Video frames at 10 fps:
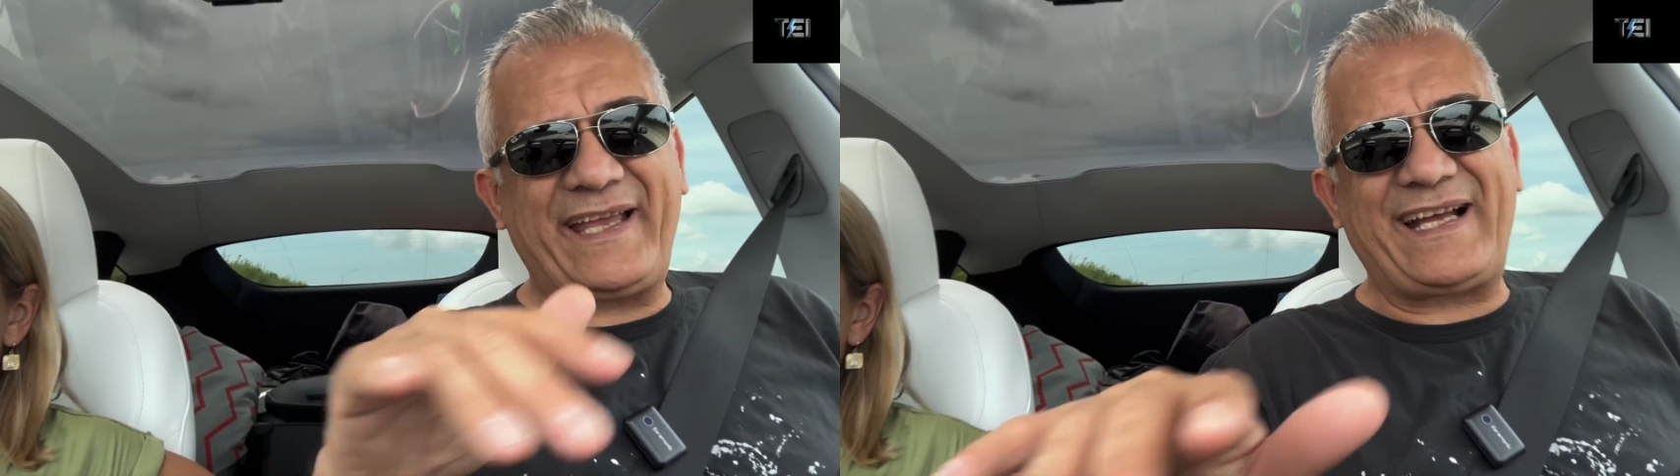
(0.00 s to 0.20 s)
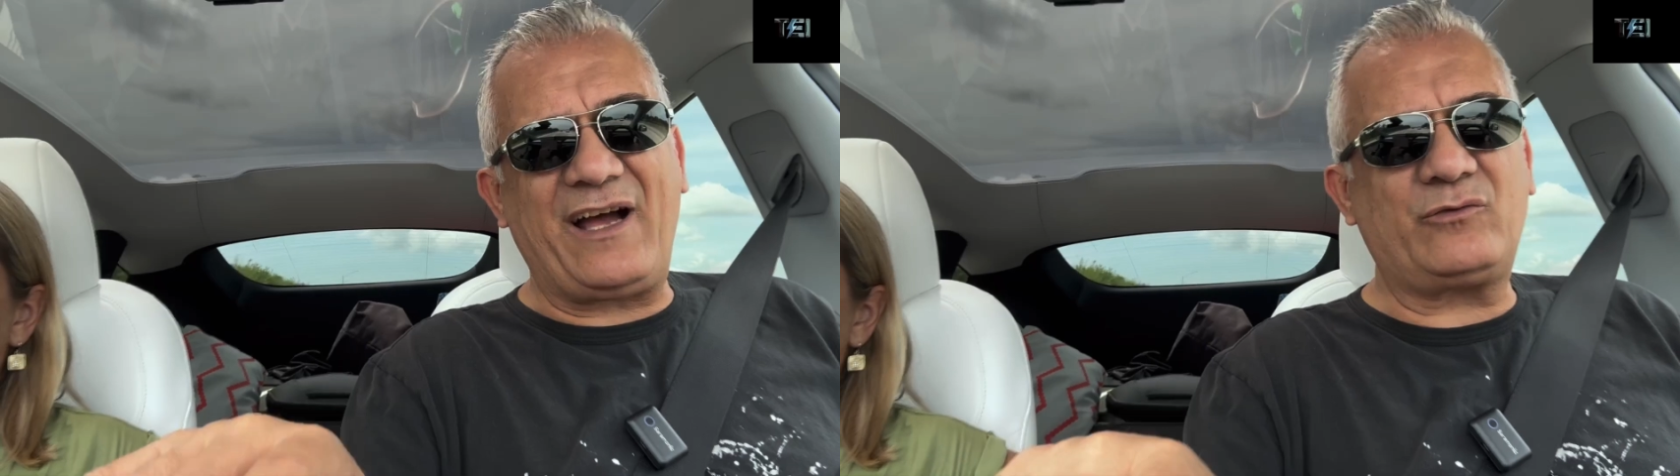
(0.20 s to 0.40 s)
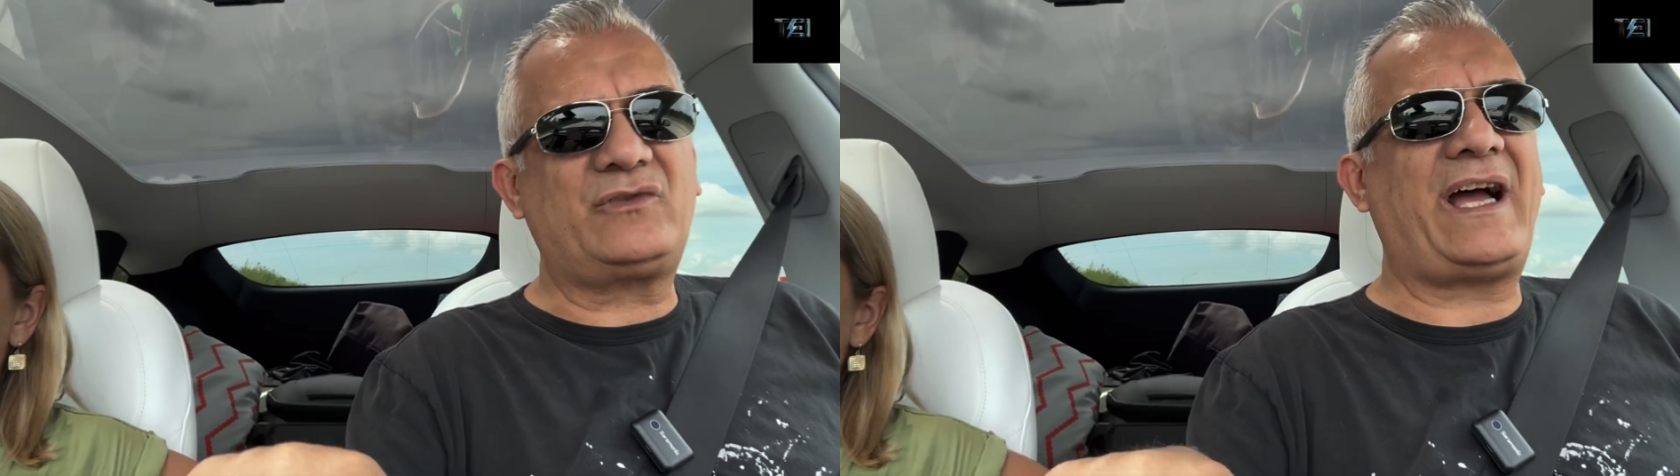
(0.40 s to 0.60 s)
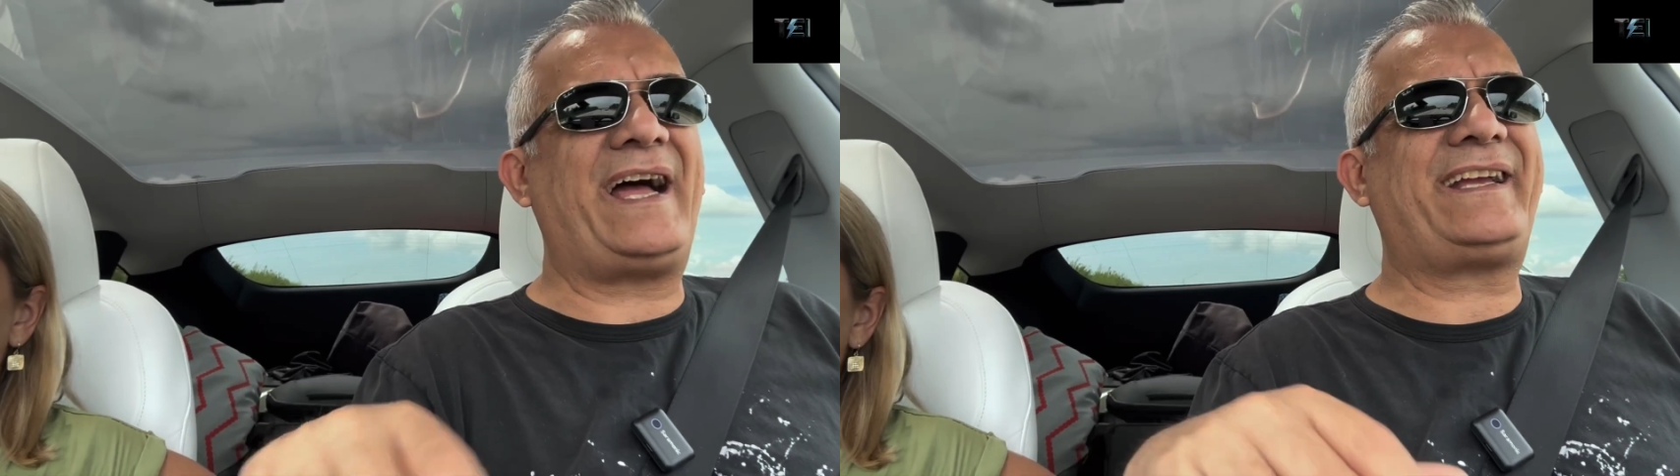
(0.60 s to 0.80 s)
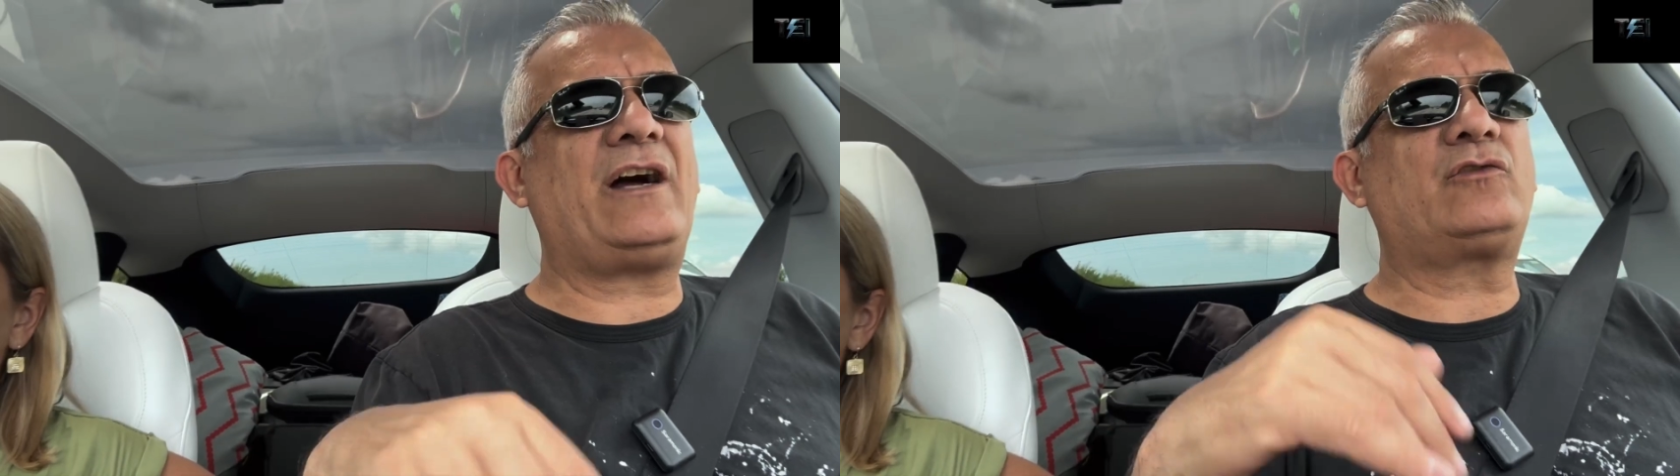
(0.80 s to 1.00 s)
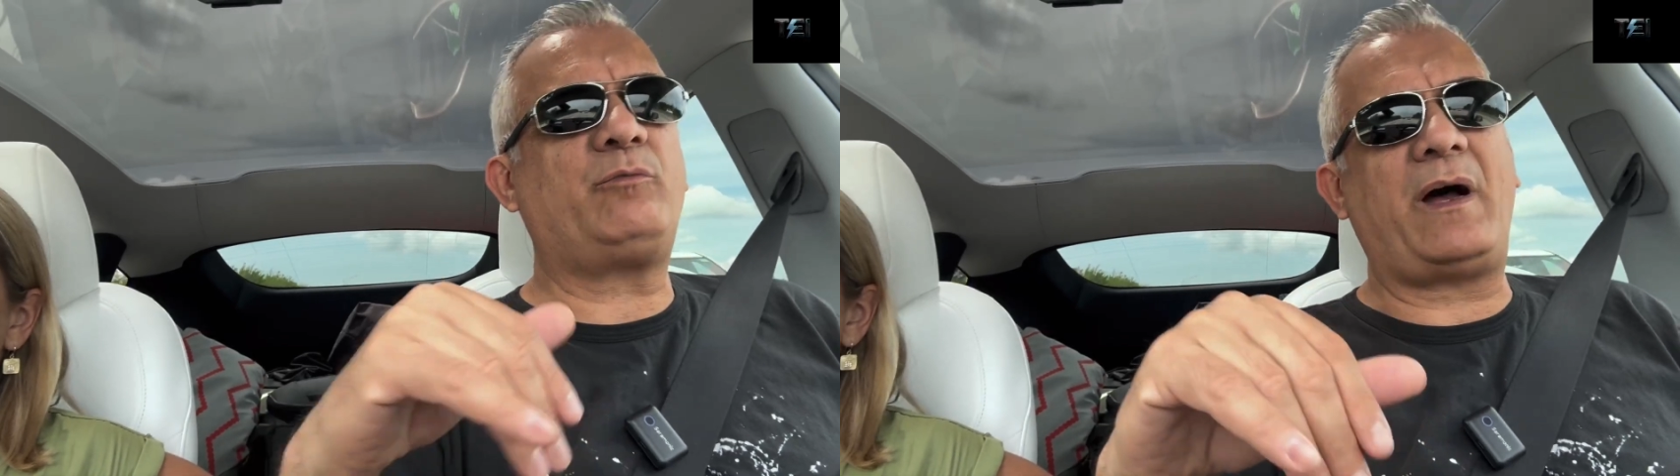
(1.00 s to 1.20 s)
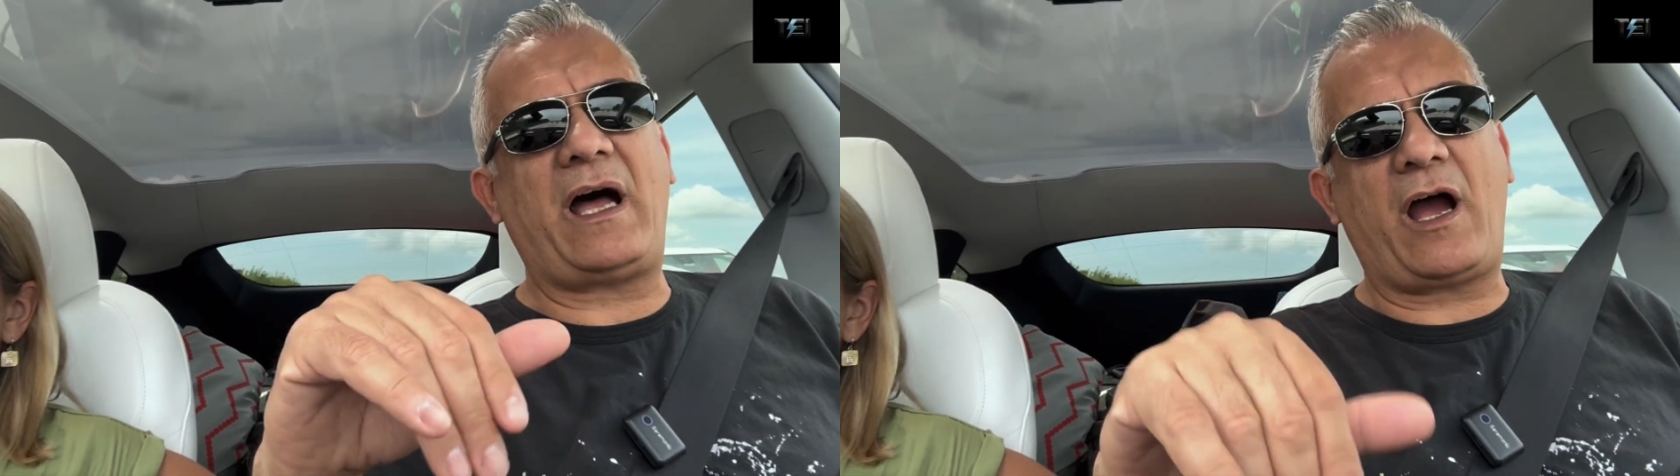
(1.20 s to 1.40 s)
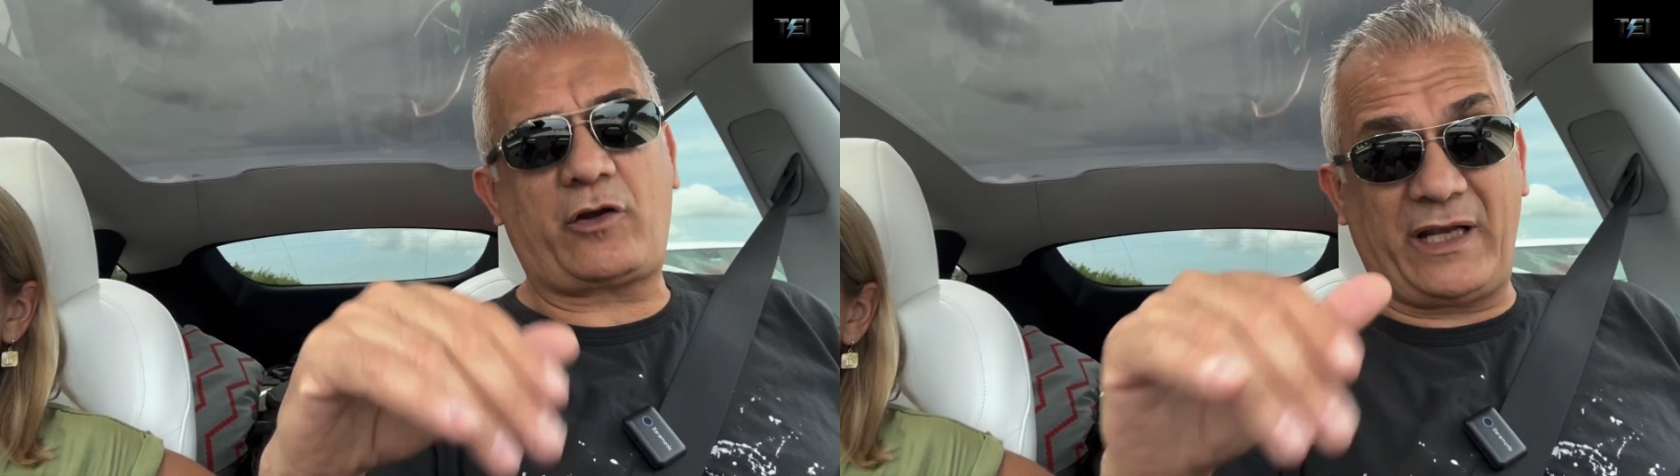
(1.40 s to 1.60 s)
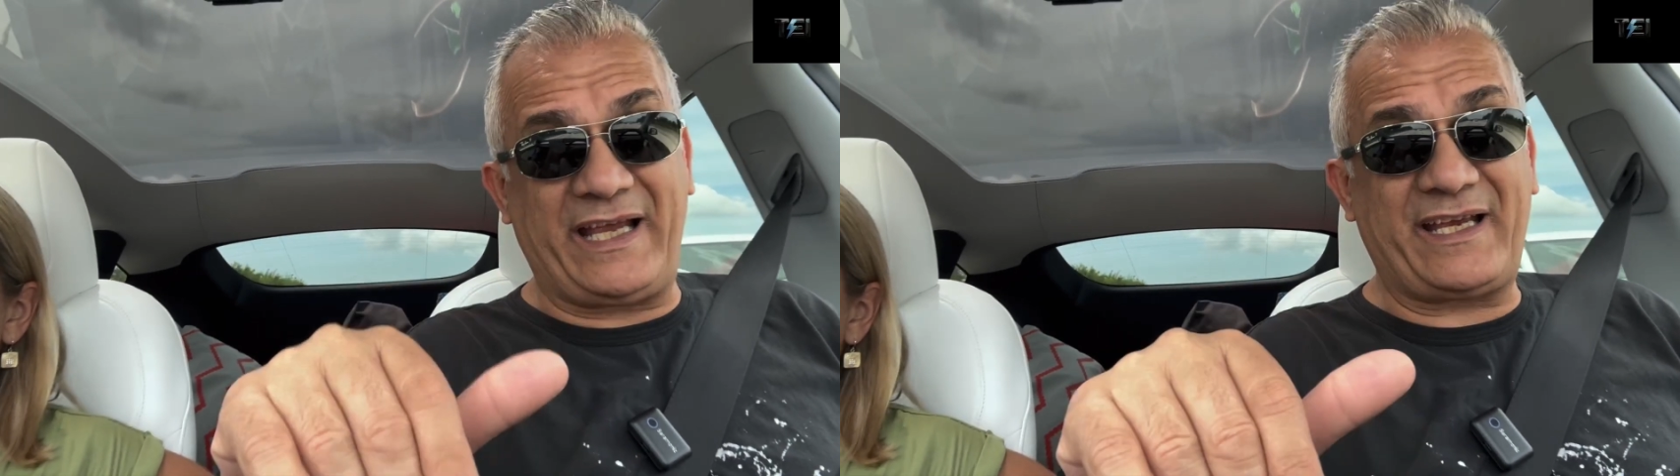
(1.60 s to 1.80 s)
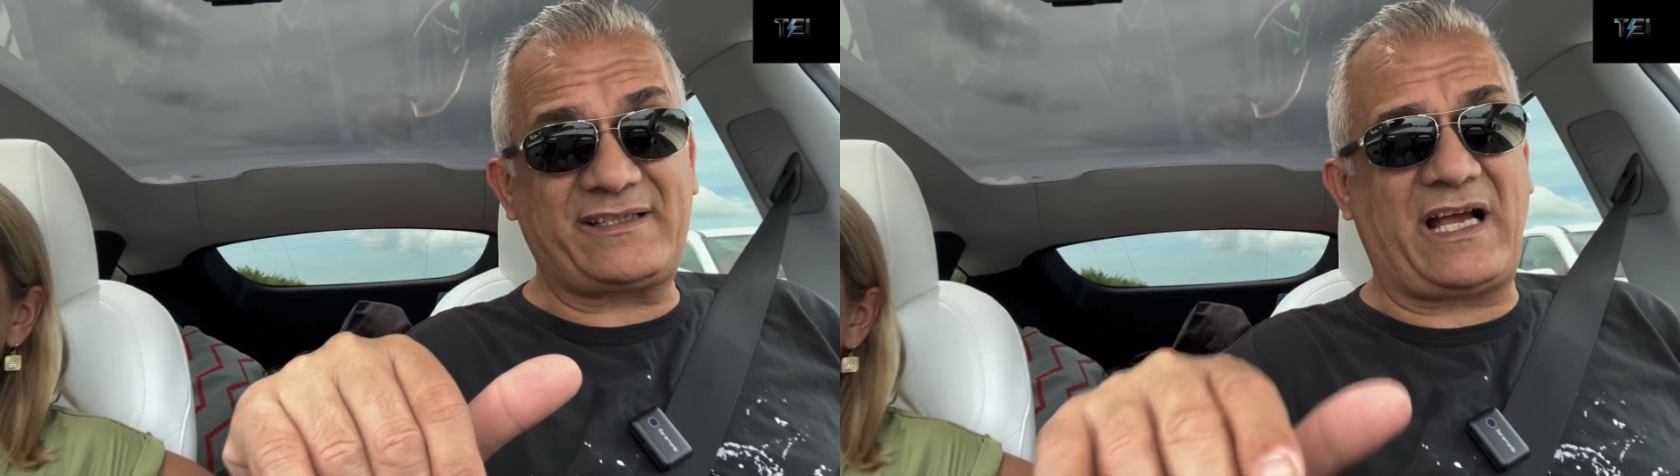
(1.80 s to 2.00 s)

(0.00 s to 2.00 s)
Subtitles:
count our legs,